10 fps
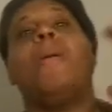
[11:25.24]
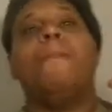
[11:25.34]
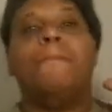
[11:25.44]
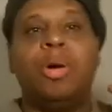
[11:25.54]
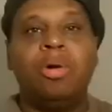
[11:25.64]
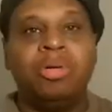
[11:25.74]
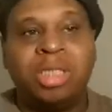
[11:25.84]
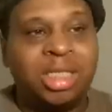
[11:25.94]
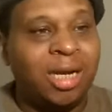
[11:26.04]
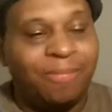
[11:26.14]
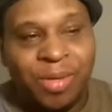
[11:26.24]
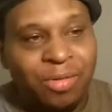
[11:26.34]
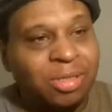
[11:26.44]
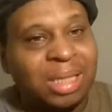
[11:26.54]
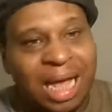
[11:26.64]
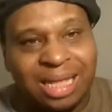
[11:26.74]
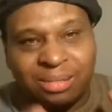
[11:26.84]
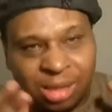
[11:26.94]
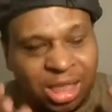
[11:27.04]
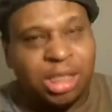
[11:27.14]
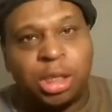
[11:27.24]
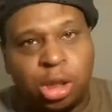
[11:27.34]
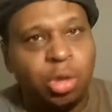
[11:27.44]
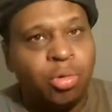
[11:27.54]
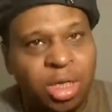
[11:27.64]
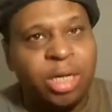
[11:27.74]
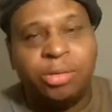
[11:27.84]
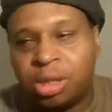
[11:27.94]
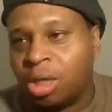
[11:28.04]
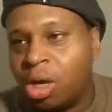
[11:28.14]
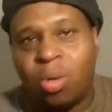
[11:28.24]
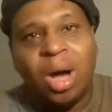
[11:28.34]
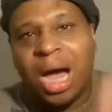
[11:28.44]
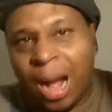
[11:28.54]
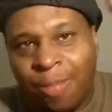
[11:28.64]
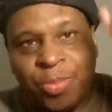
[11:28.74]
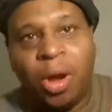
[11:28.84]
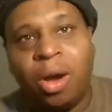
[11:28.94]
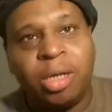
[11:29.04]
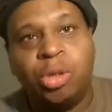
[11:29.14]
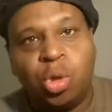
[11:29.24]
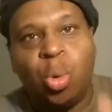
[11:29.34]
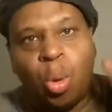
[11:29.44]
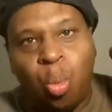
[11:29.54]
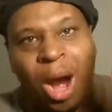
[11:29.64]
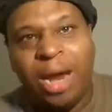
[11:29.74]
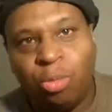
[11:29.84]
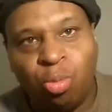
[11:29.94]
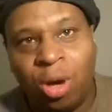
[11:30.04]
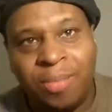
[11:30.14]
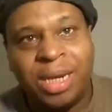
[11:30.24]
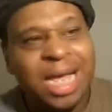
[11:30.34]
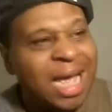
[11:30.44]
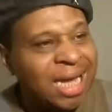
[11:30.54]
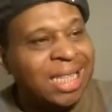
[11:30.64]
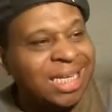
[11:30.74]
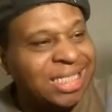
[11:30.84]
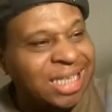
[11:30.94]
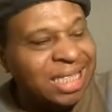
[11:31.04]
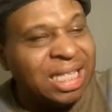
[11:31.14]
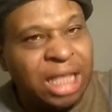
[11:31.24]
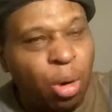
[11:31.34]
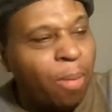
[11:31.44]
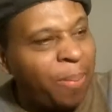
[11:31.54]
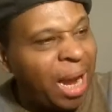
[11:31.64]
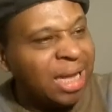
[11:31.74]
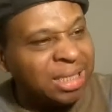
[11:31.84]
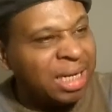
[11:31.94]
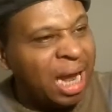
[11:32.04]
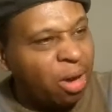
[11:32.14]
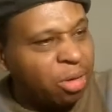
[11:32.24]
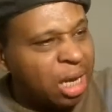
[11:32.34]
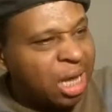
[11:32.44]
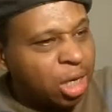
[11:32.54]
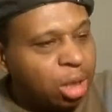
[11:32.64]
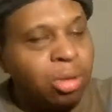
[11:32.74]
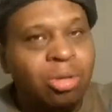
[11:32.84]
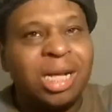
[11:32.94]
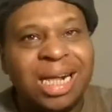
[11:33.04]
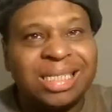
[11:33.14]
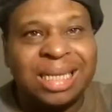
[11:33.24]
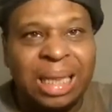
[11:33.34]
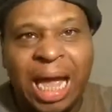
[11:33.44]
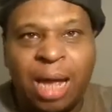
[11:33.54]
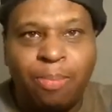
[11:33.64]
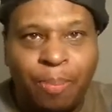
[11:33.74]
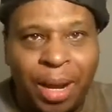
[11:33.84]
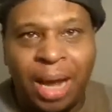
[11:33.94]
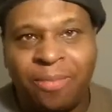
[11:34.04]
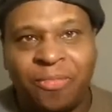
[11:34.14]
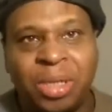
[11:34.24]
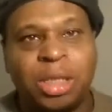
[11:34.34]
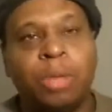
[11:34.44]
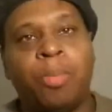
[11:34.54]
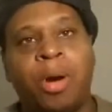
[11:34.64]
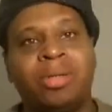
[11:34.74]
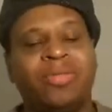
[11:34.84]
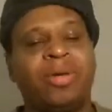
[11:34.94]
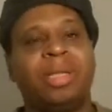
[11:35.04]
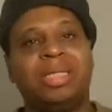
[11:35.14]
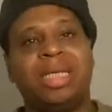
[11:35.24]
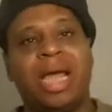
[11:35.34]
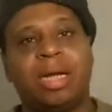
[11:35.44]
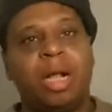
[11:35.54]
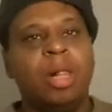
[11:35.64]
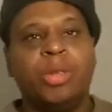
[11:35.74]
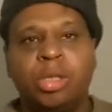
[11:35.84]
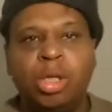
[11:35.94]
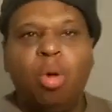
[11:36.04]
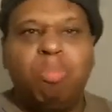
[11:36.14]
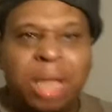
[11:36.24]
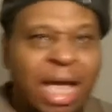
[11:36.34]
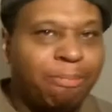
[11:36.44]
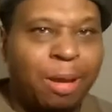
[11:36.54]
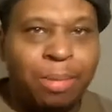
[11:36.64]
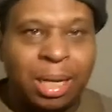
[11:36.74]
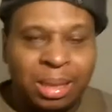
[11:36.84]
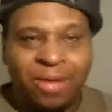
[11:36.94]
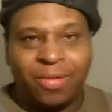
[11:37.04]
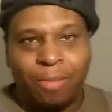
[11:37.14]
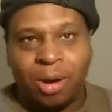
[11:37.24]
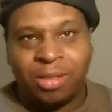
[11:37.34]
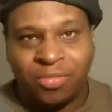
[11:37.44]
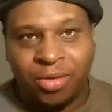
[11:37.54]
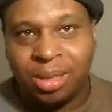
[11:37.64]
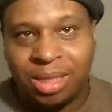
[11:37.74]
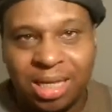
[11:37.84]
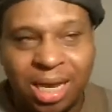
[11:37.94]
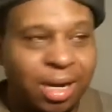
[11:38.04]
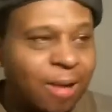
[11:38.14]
Bullshit. It was like just 2 years ago, I'm talking to a white woman, and they said that they were passing out Ku Klux Klan pamphlets in Martinsville, Indiana. There's no black people that live in Martinsville, Indiana.